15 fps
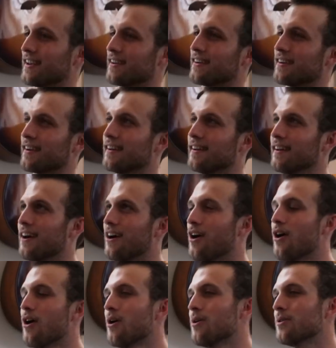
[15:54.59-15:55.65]
here?
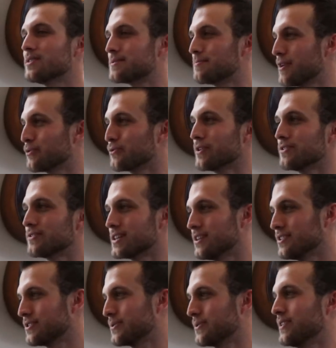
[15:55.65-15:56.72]
Oh, it's my rear
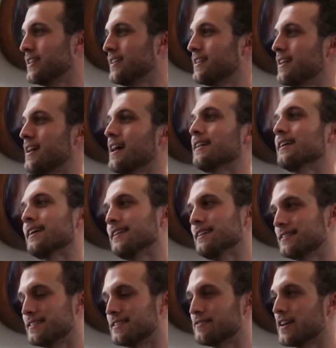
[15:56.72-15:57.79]
deltoid. I
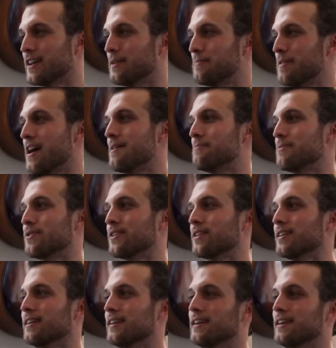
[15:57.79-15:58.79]
need to develop that more.